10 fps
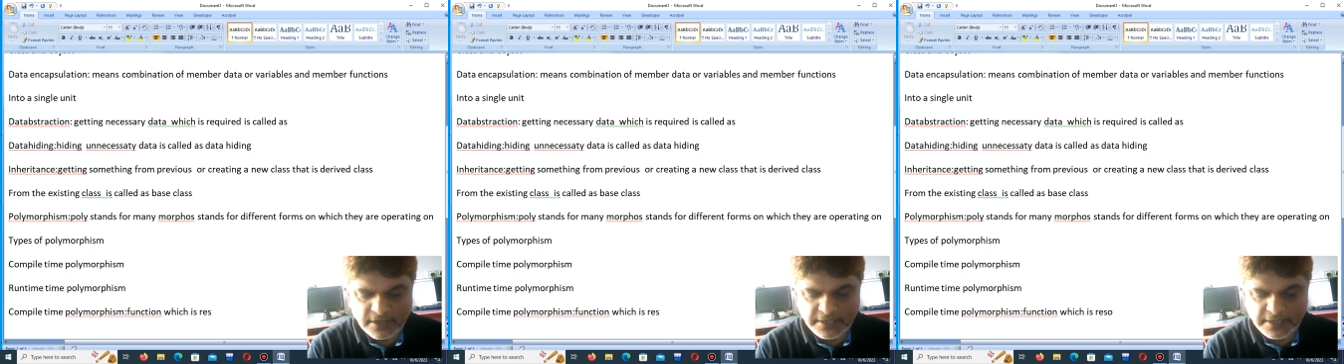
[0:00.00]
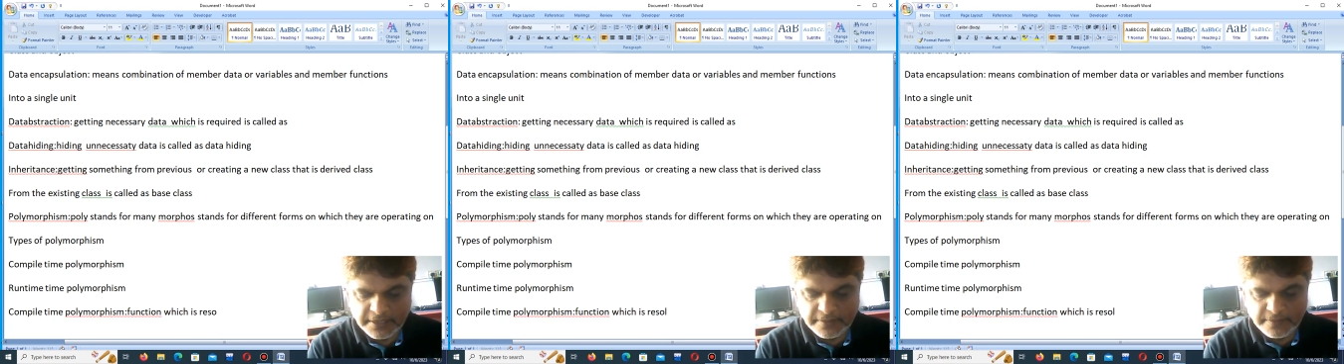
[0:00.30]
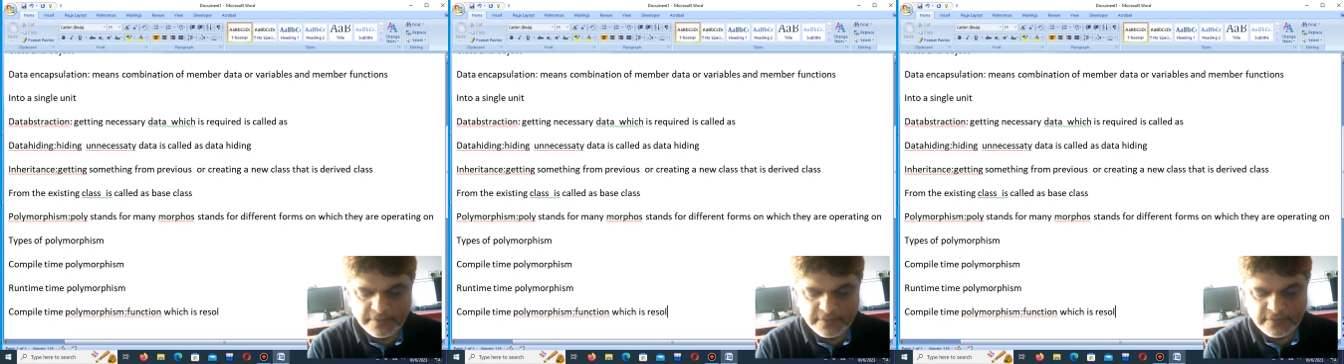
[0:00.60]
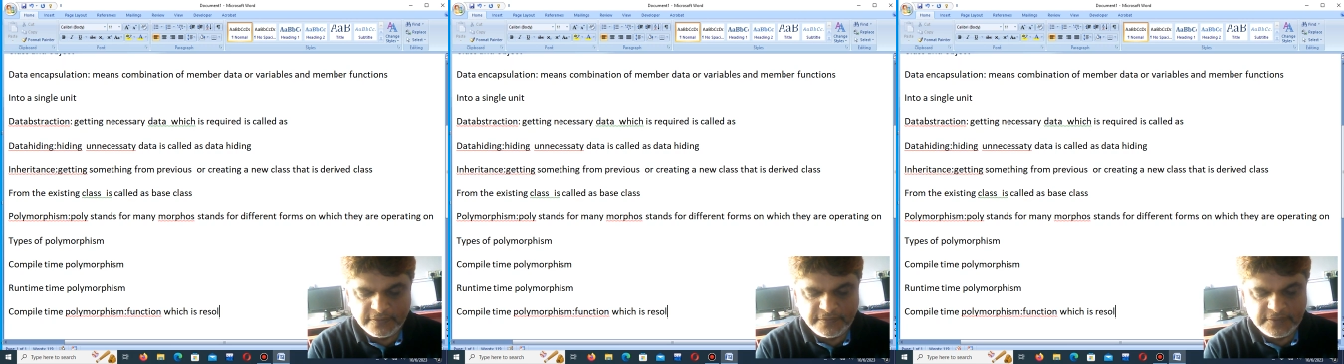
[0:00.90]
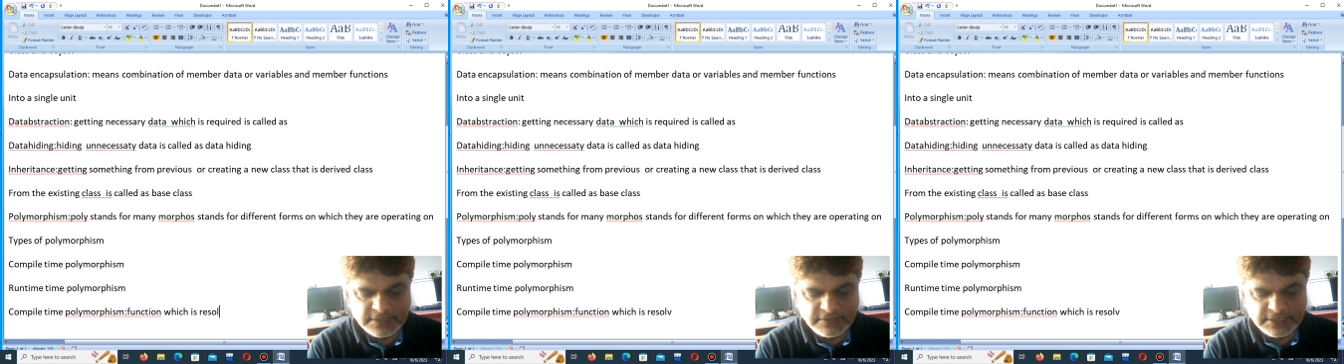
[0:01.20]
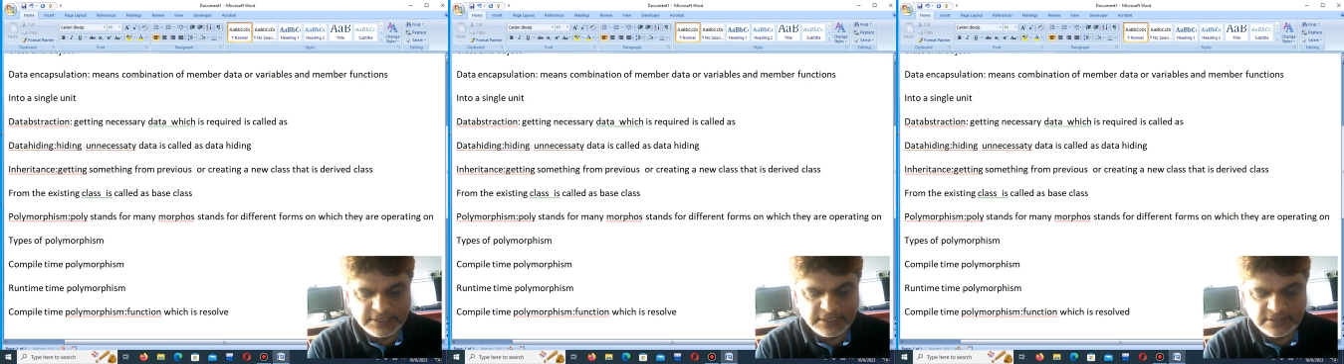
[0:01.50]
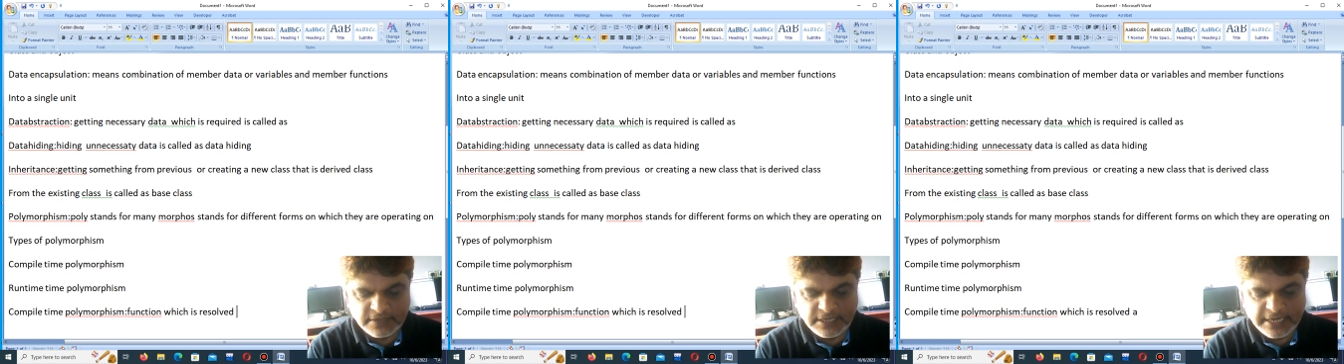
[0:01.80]
at the
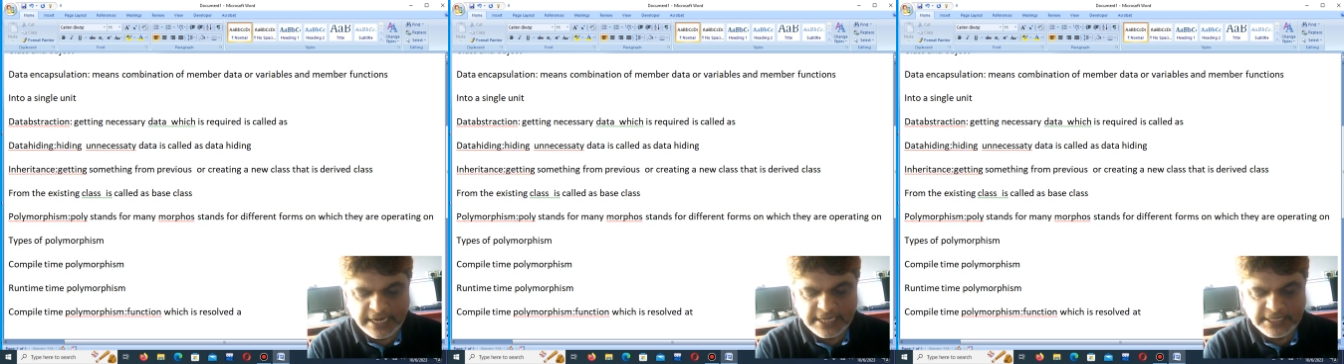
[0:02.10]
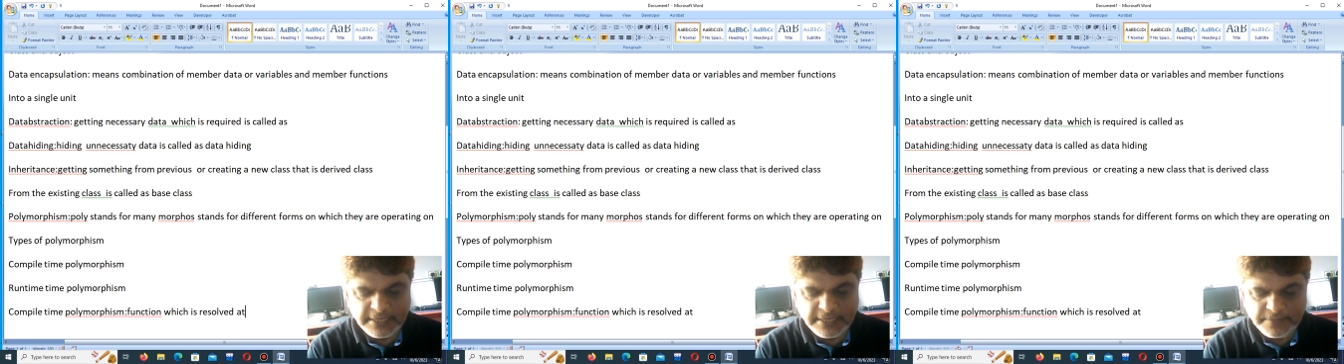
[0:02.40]
compile time.